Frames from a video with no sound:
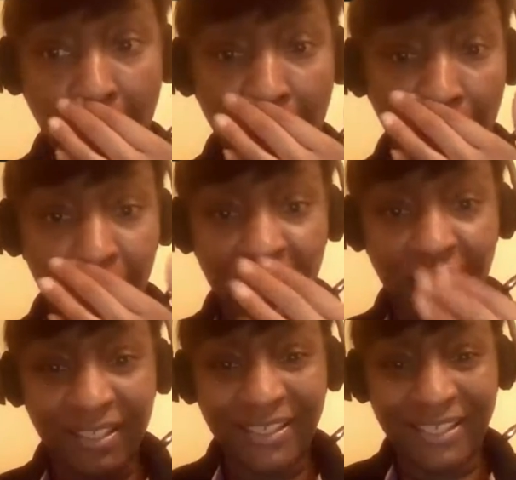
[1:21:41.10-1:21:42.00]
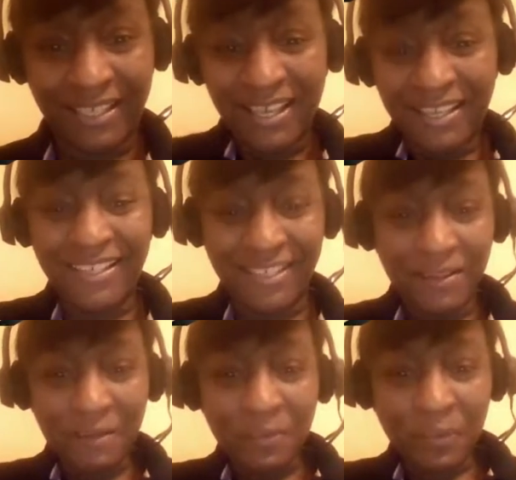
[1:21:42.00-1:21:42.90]
that's, all of us that's
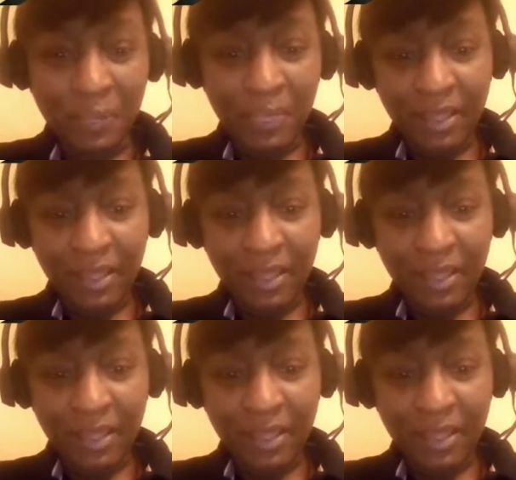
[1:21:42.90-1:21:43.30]
itself a gift